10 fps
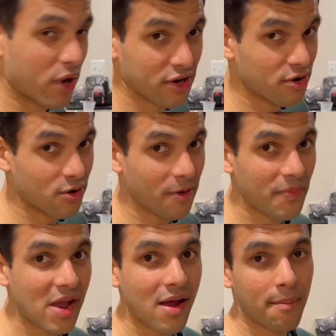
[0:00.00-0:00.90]
one go.
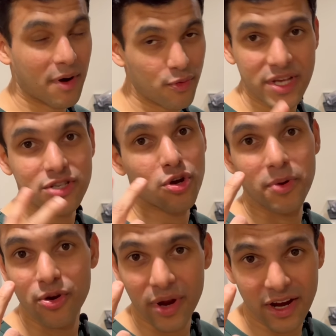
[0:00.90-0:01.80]
But we're going to be
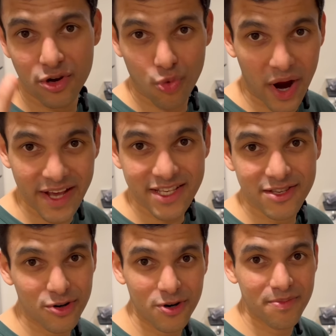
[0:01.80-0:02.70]
doing it twice,
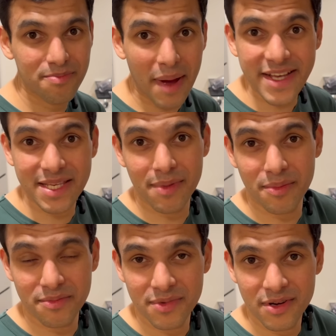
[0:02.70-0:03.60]
so maximum